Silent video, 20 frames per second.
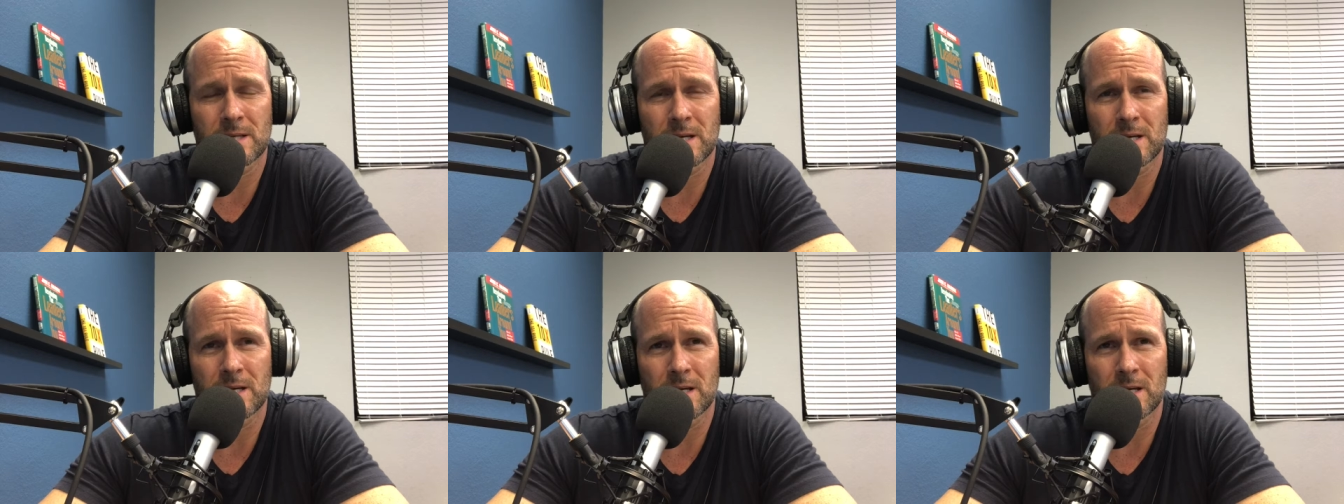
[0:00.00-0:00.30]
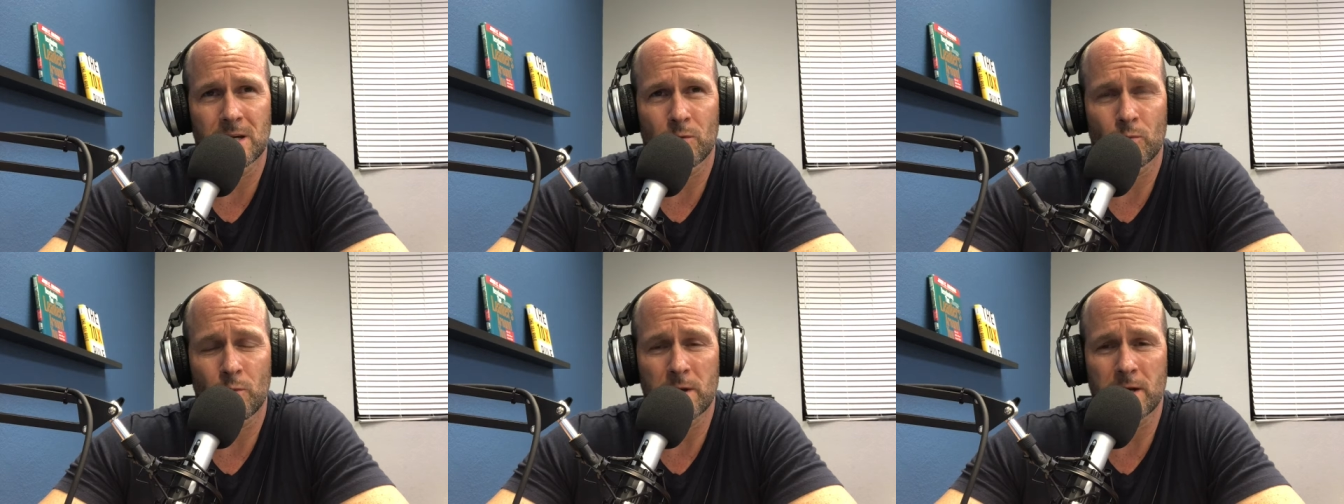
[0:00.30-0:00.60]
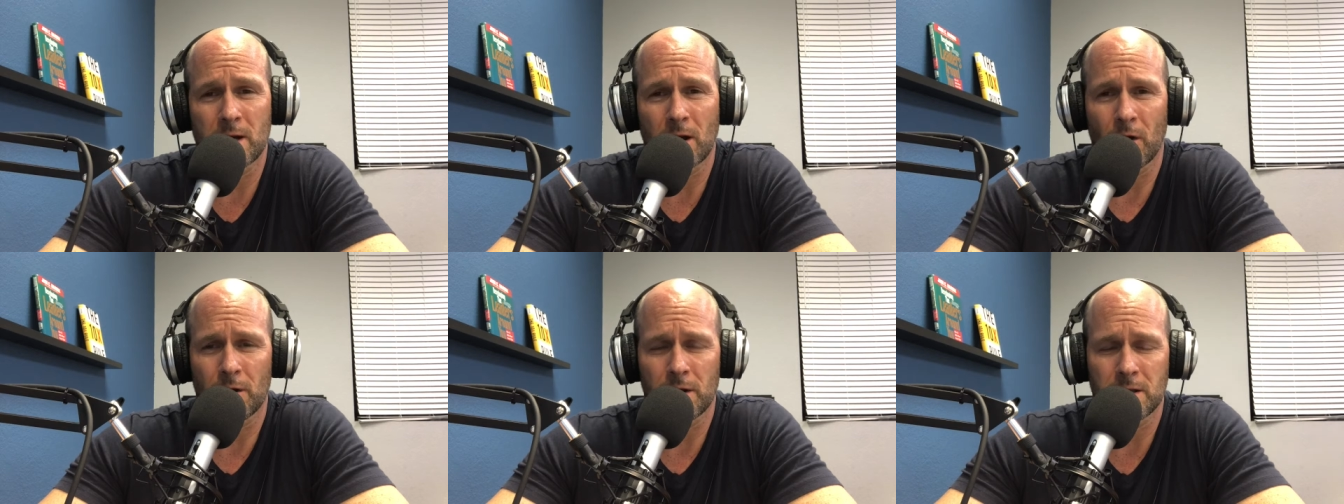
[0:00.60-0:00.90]

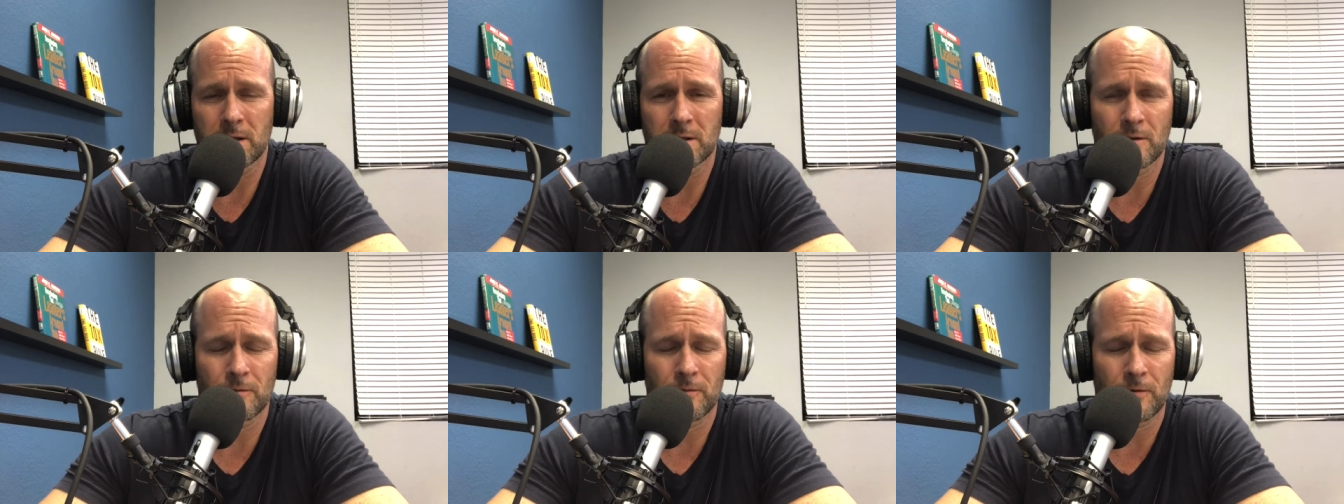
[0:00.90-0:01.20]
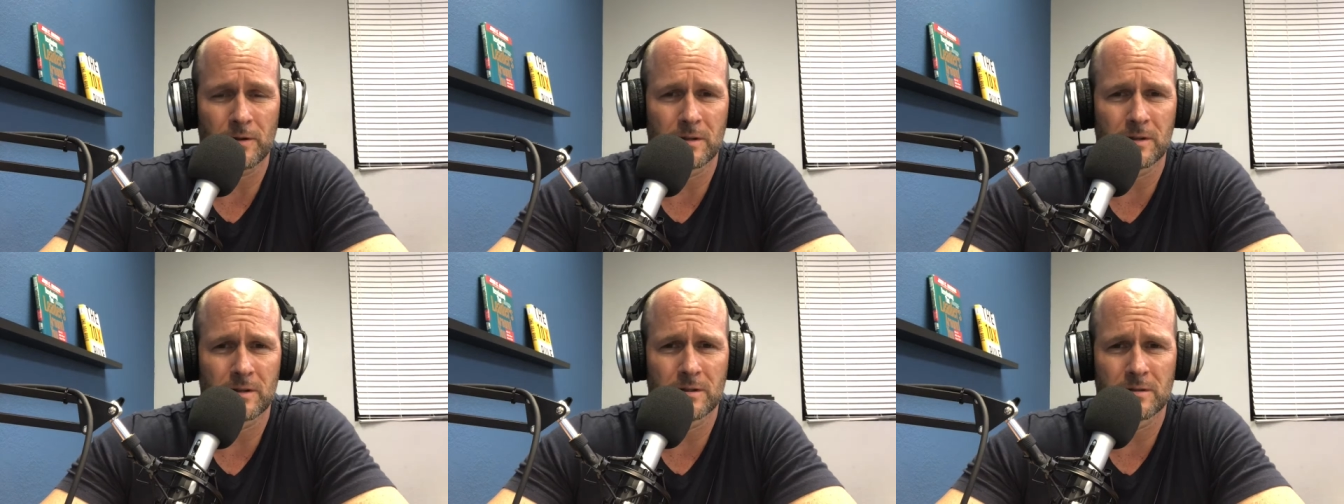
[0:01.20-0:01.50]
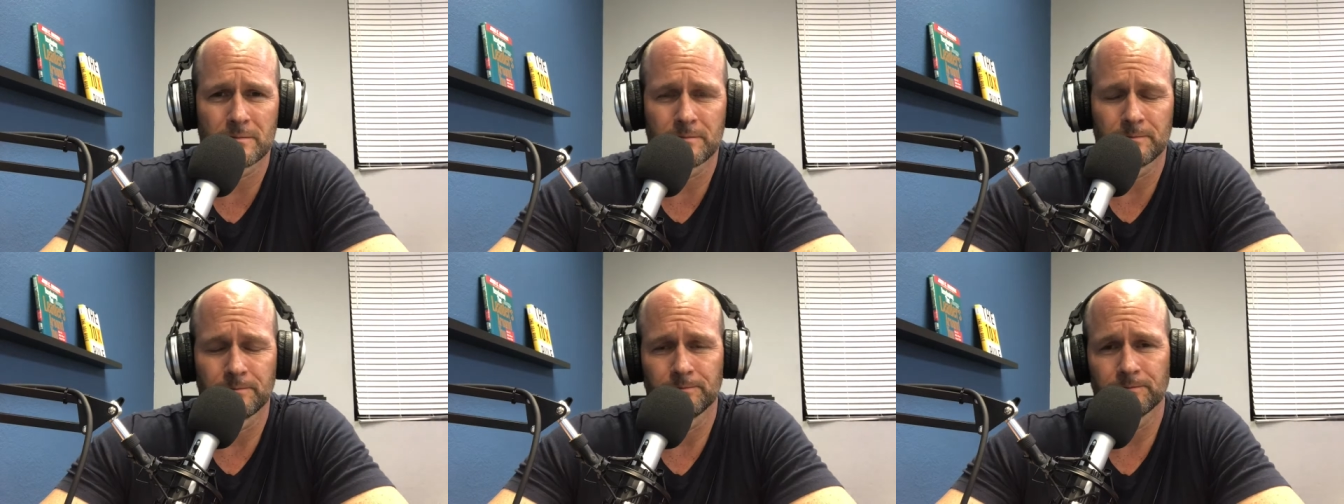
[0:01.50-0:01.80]
regarding different
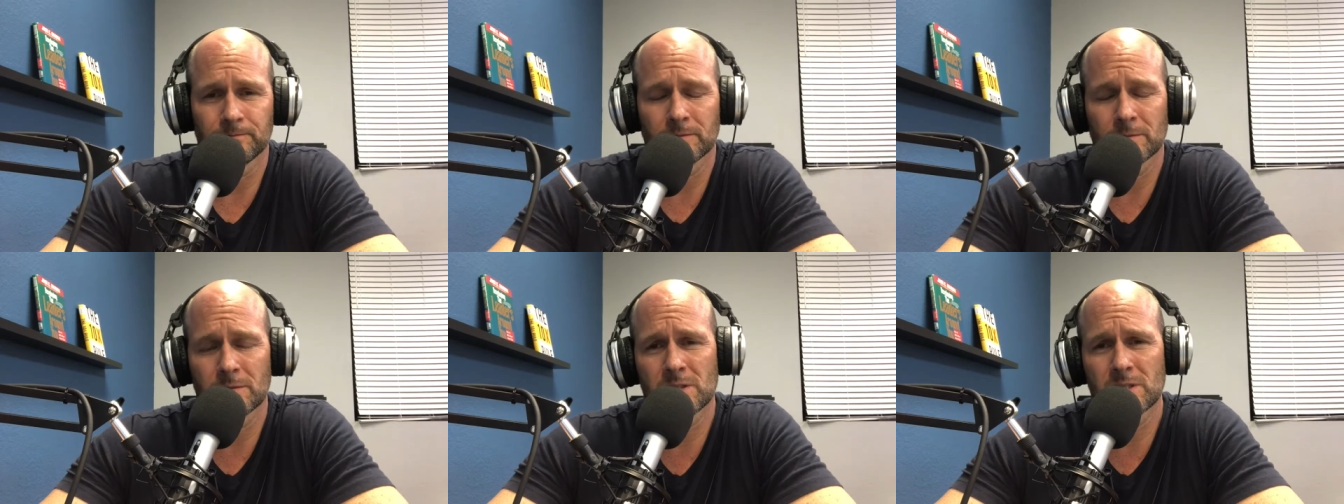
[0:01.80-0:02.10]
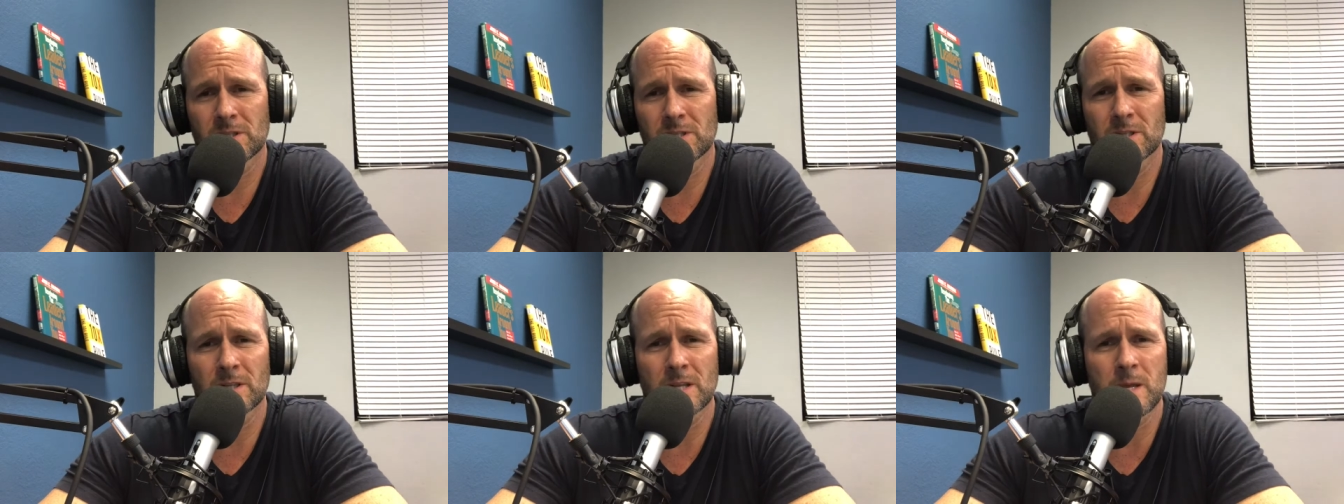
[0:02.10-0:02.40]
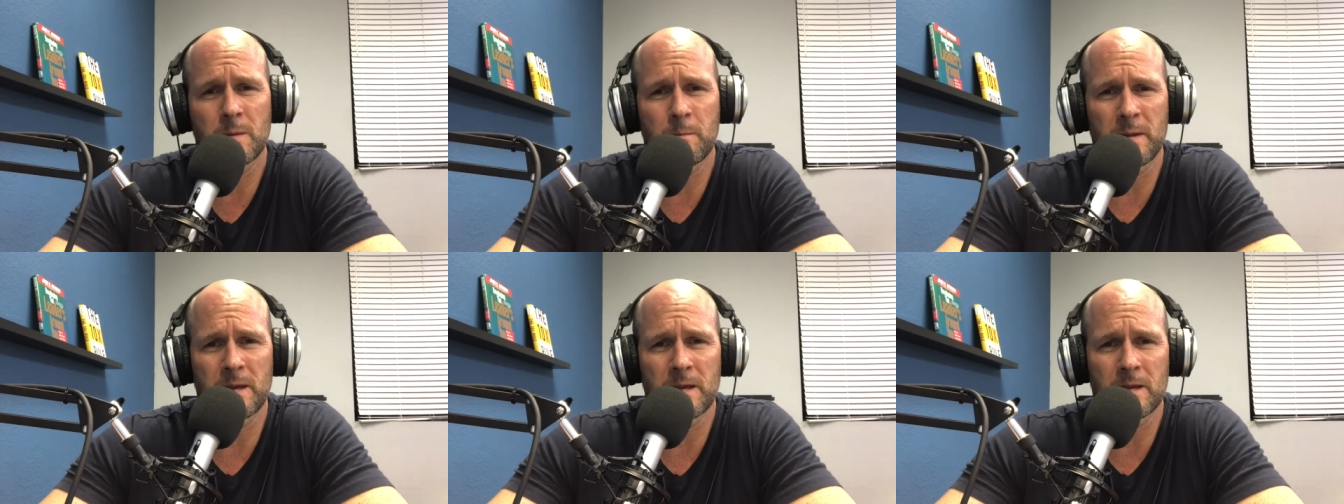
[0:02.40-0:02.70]

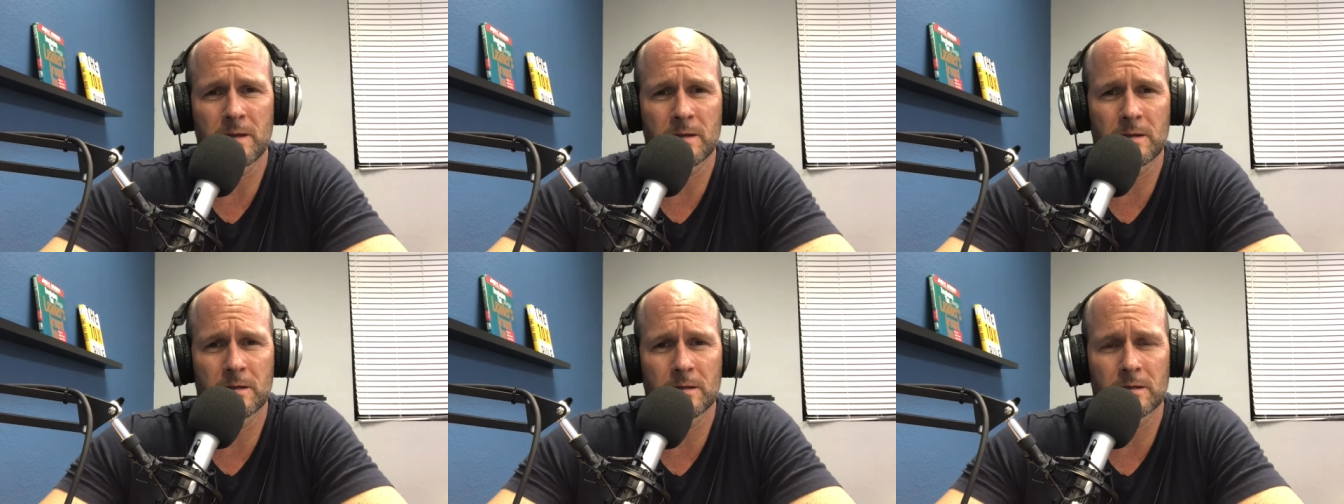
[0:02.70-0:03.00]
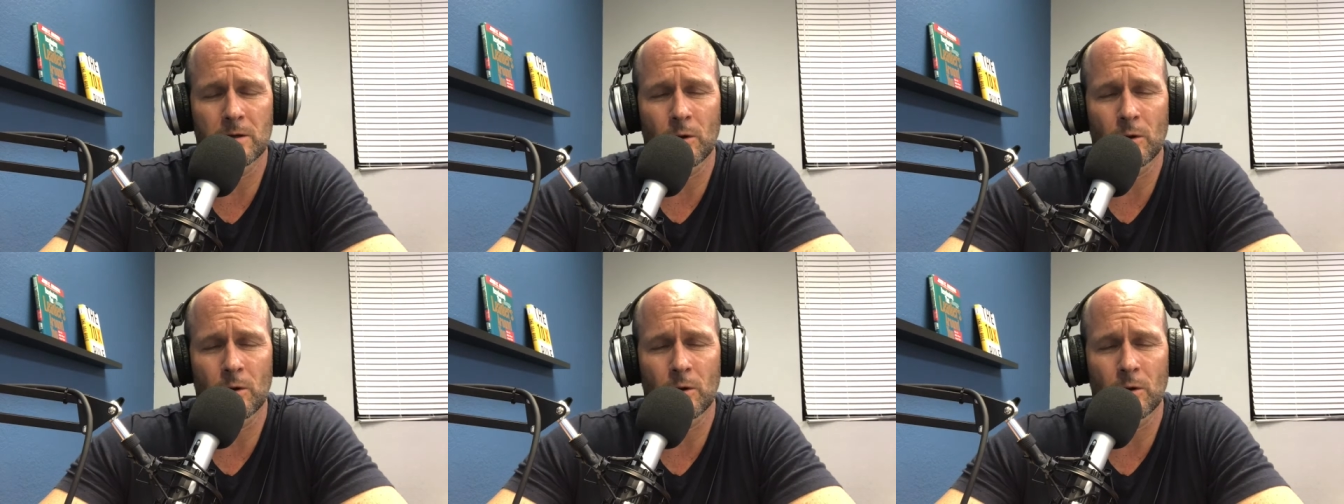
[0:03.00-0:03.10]
sleeping,